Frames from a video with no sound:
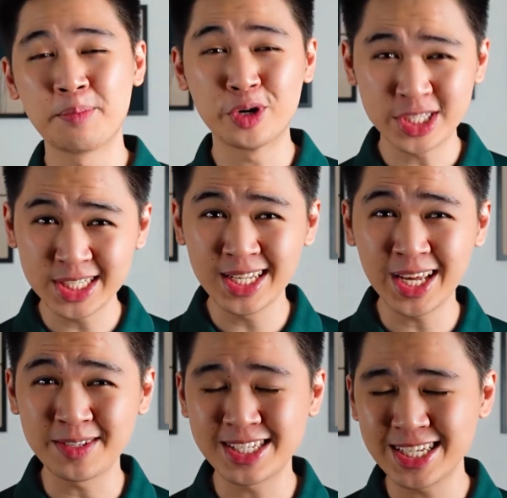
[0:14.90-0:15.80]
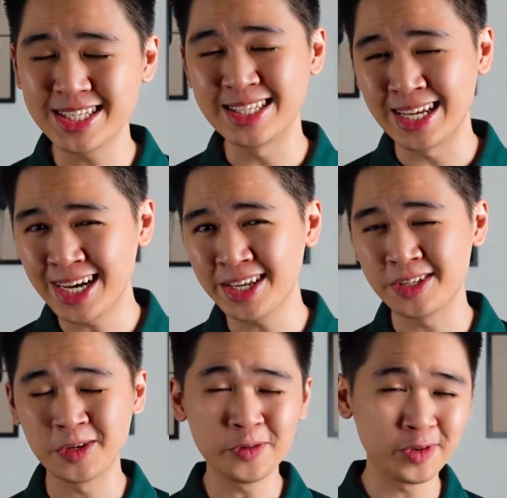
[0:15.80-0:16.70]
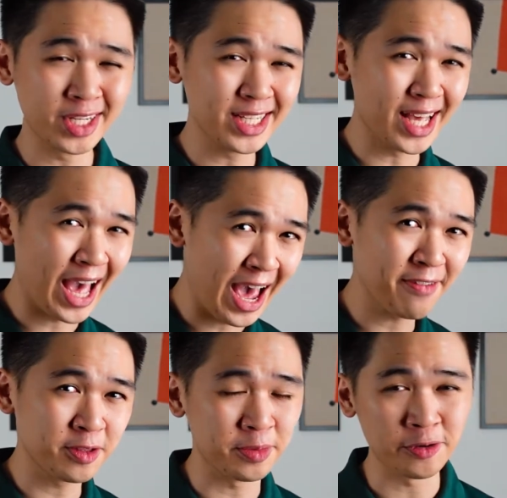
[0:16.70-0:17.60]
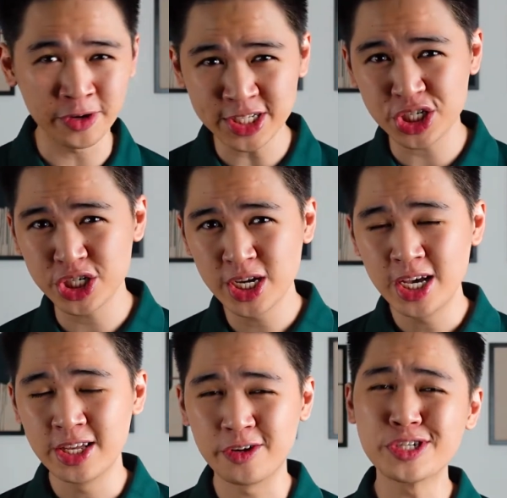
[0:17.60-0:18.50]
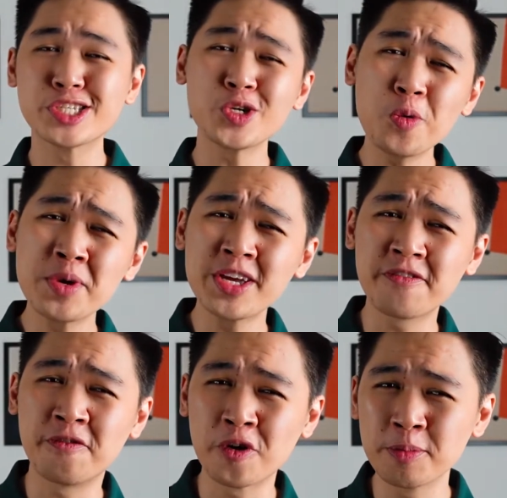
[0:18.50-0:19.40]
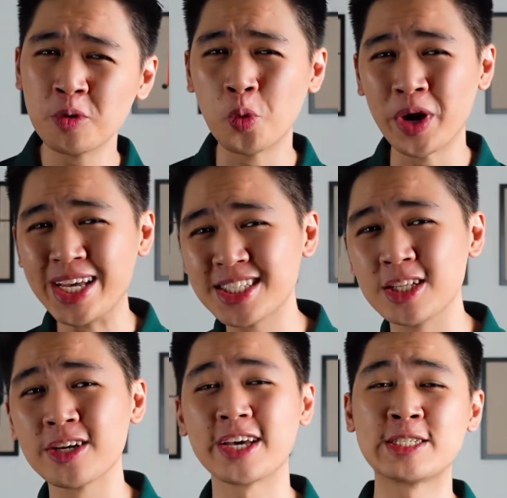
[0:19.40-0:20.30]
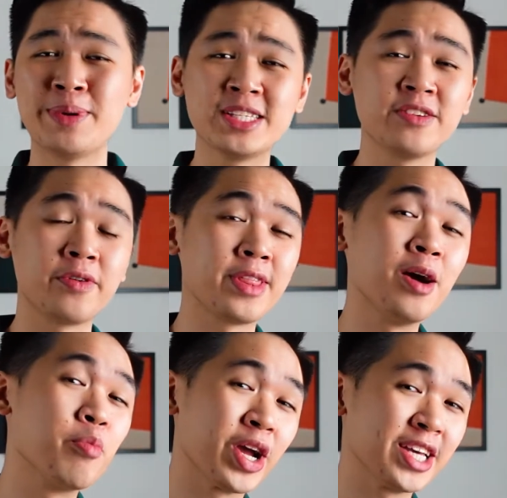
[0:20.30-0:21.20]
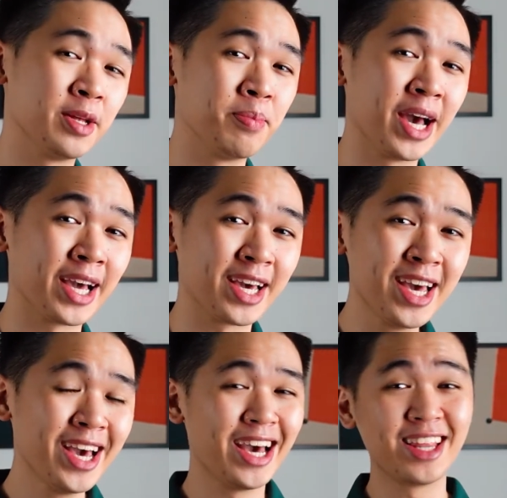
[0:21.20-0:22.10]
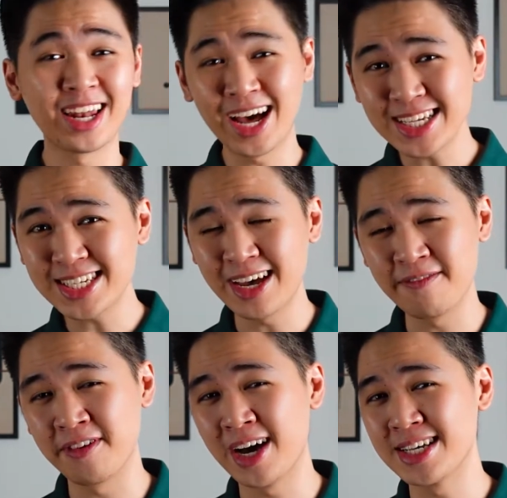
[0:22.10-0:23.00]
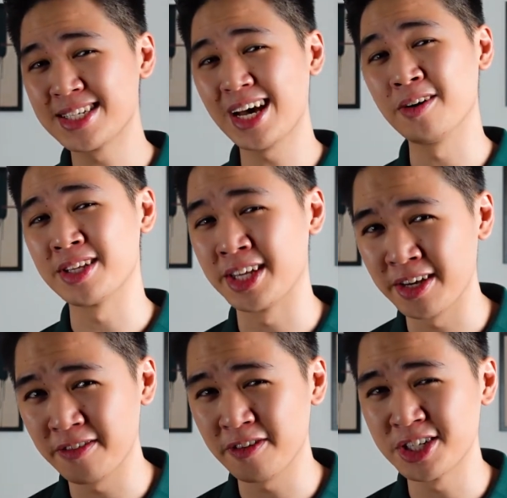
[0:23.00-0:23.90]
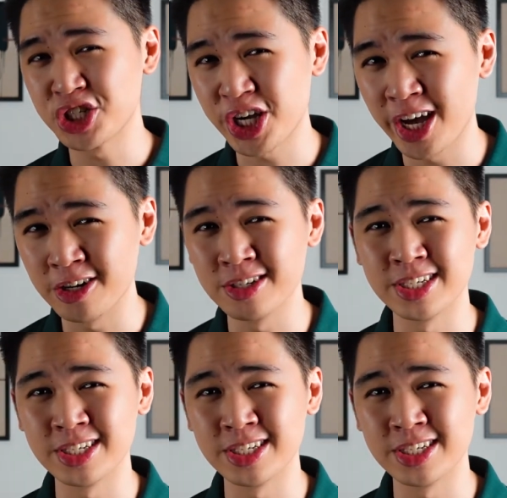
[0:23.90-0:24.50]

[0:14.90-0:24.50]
Personally, I would say nah, you don't really have to be rich. There are so many affordable ways to look expensive without breaking the bank. And the last advice I would give on this channel